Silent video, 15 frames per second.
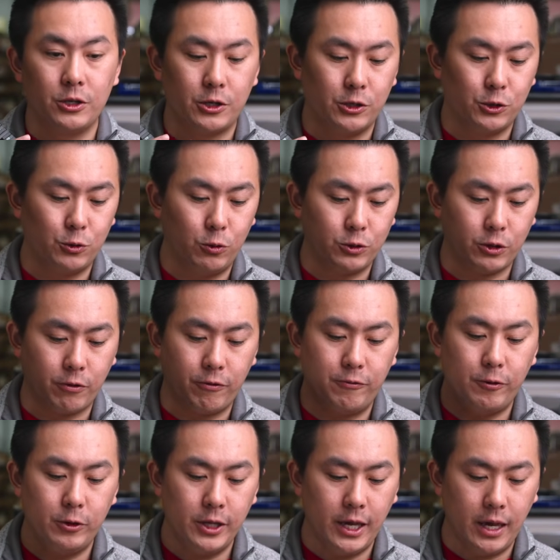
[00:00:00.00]
are
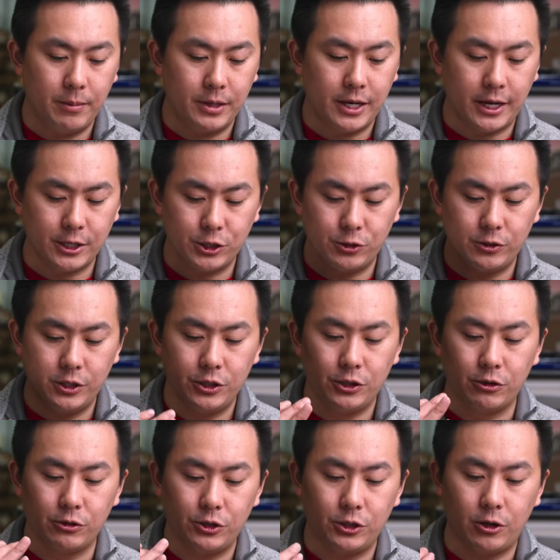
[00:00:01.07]
fully ambidextrous,
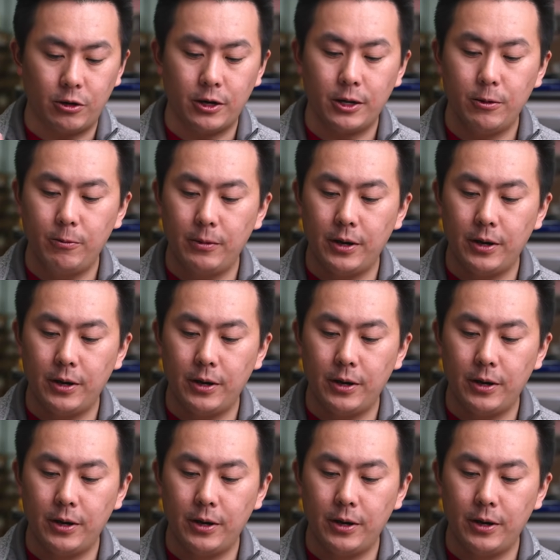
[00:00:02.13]
so starting